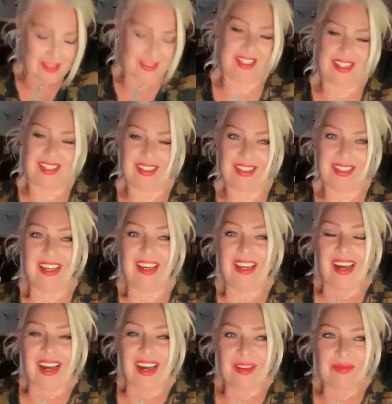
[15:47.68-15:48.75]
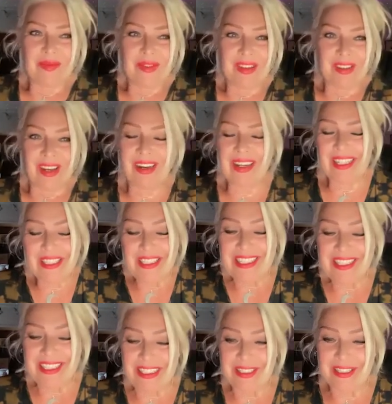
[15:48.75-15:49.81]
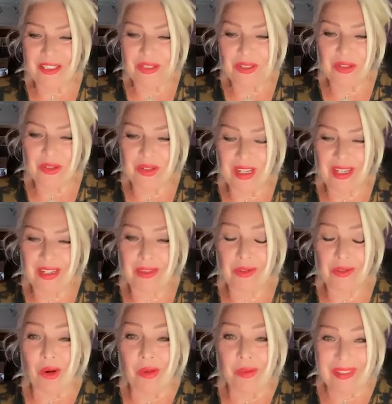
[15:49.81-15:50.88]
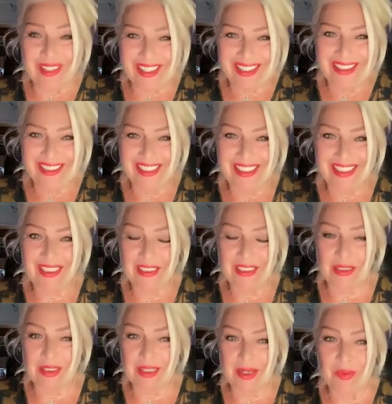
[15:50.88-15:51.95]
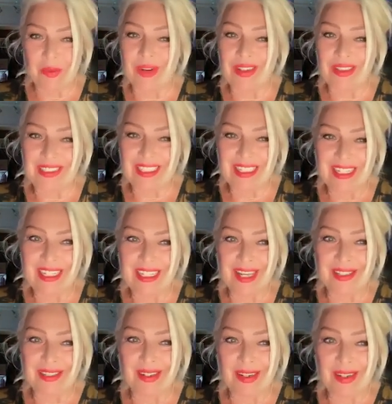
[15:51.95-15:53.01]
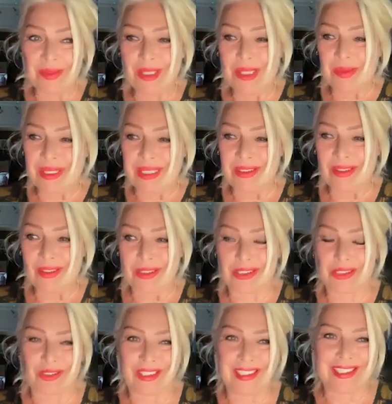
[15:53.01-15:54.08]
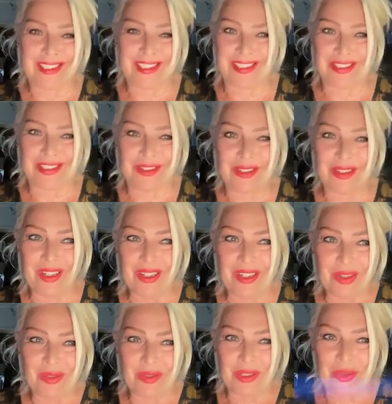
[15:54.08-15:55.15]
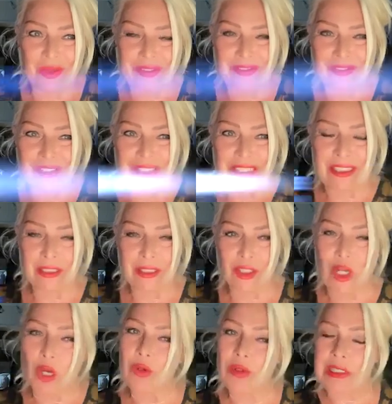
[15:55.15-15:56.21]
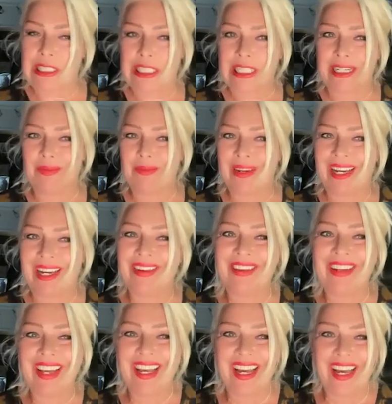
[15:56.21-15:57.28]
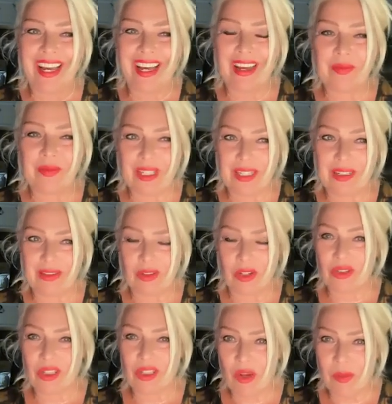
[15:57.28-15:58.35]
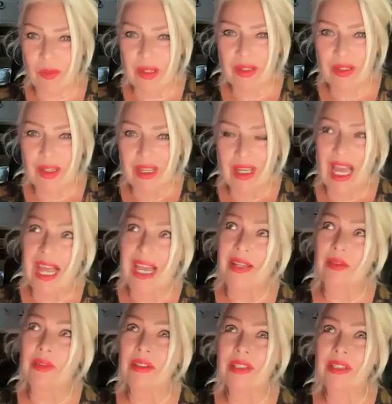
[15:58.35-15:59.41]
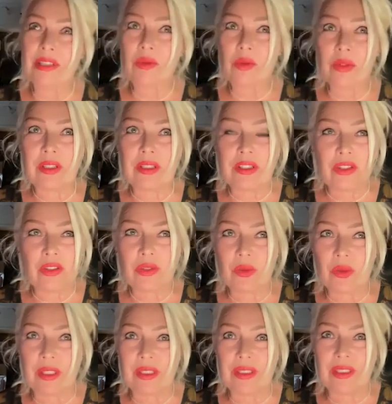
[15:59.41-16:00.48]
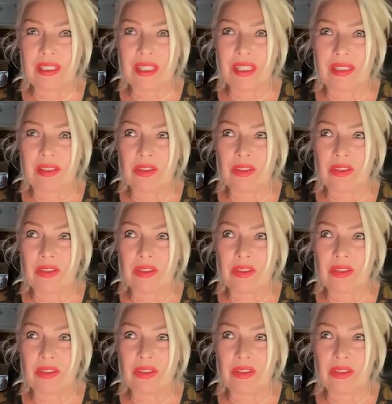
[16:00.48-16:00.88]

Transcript: Okay. Hi, you're listening to The Rock Pit, and this is Kim Wilde here, and I'm going to be in Australia soon, which we're very stoked about, in October. And this is one of the songs we're going to sing.